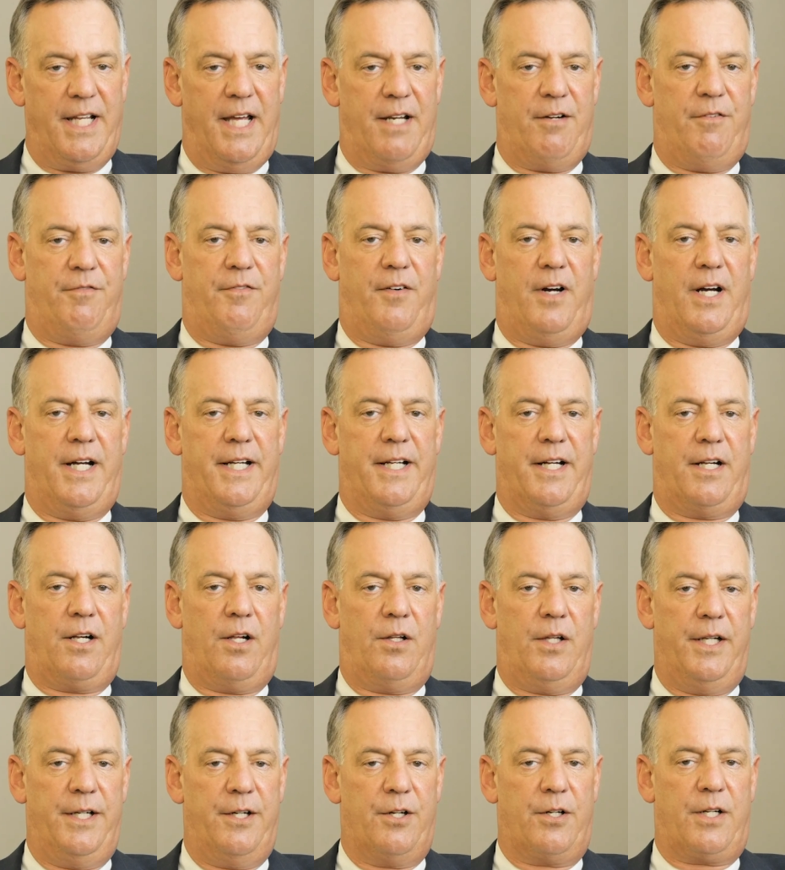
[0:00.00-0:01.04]
identify a
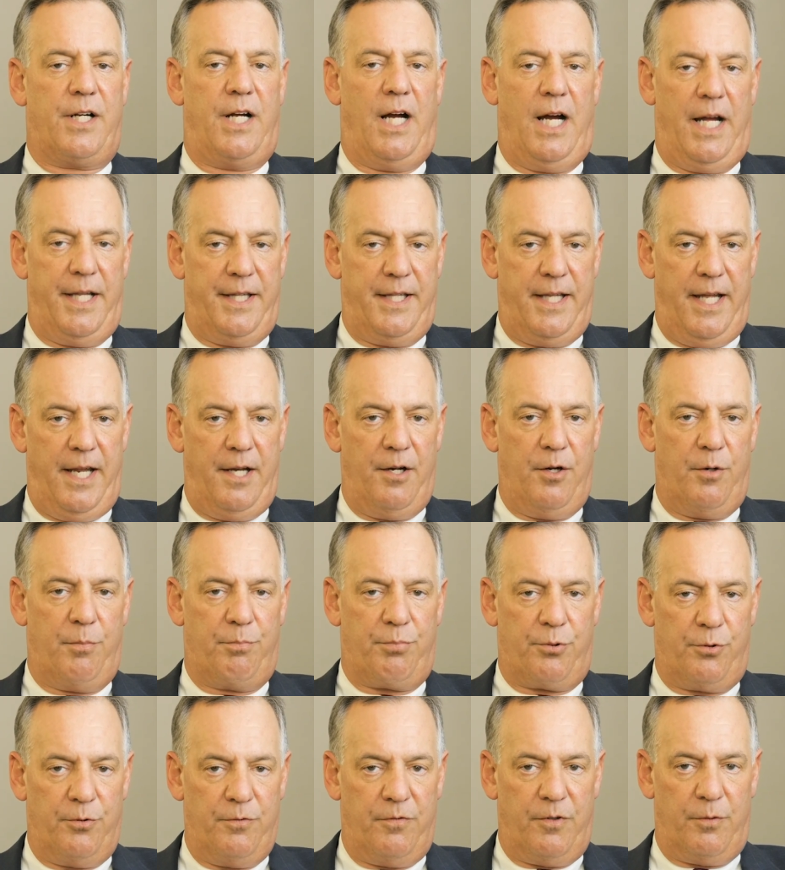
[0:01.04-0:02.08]
clear content
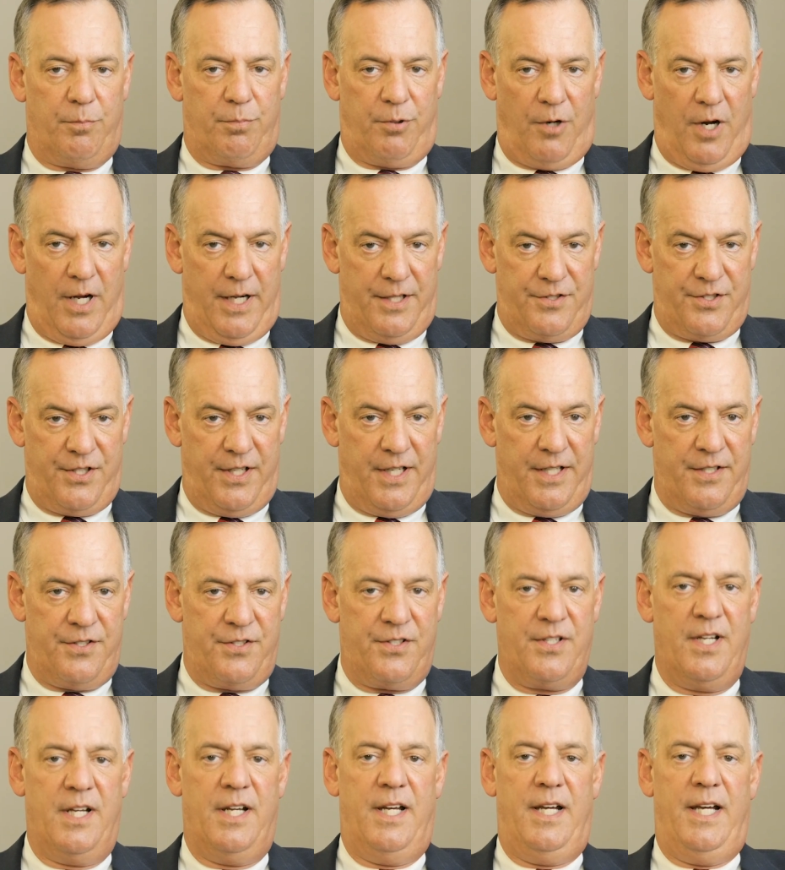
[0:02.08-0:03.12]
approval
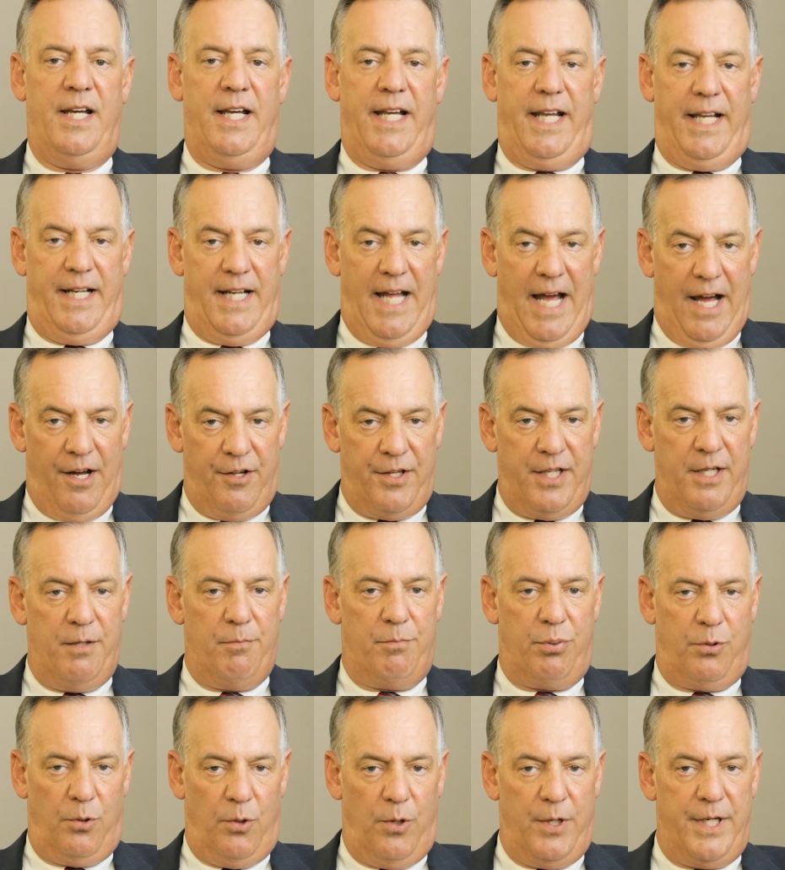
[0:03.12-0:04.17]
process and how the
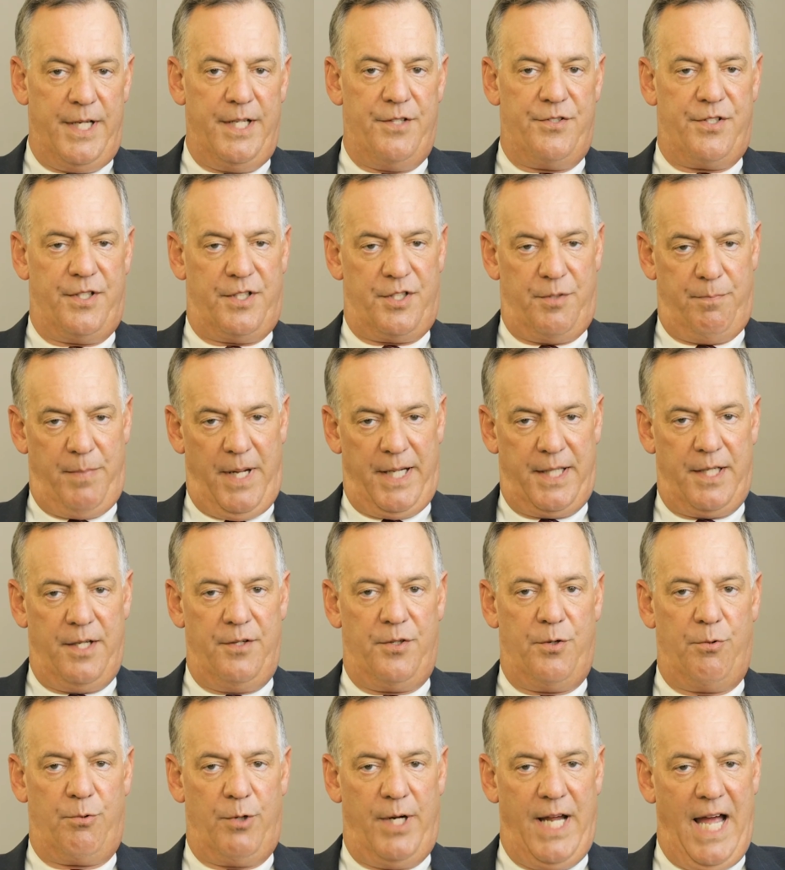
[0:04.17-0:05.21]
employee is
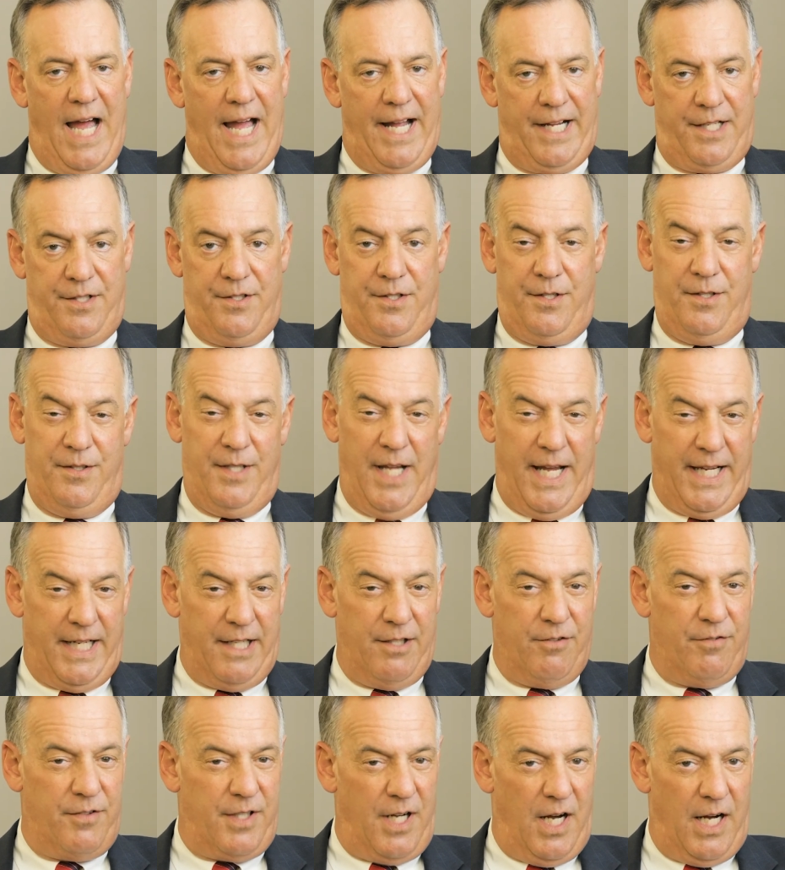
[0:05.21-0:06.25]
expected to react to
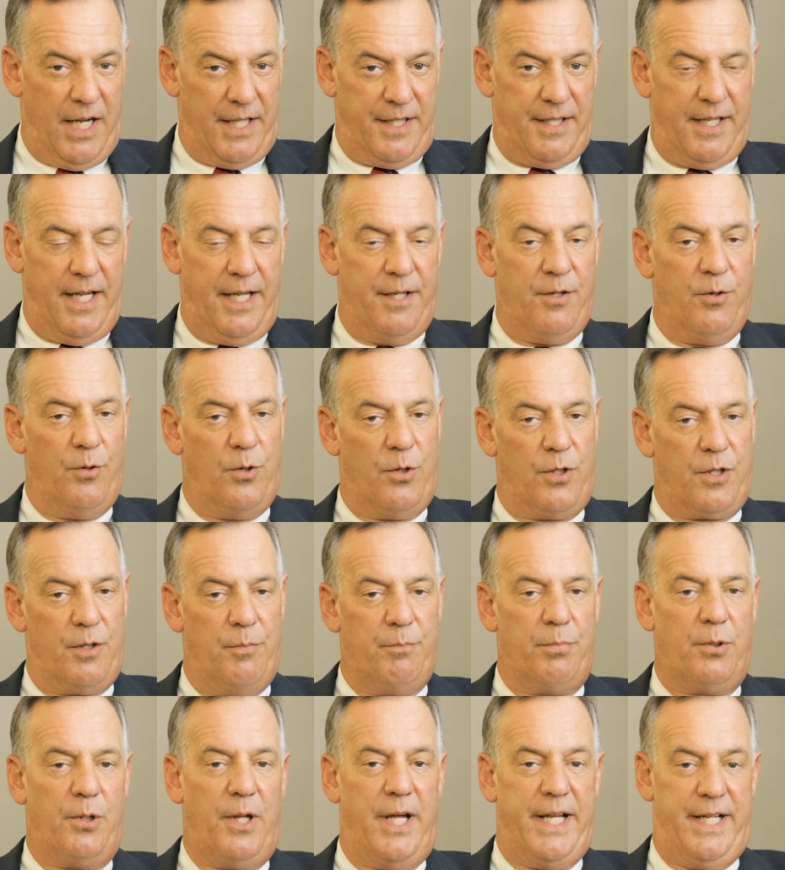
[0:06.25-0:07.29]
negative content or
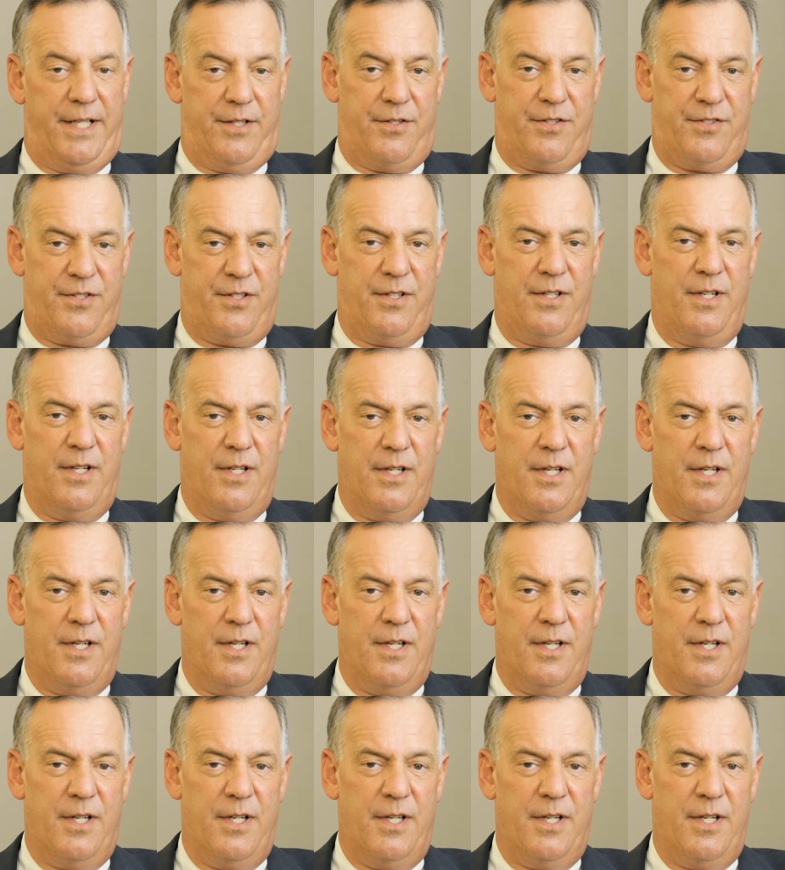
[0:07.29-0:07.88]
complaints.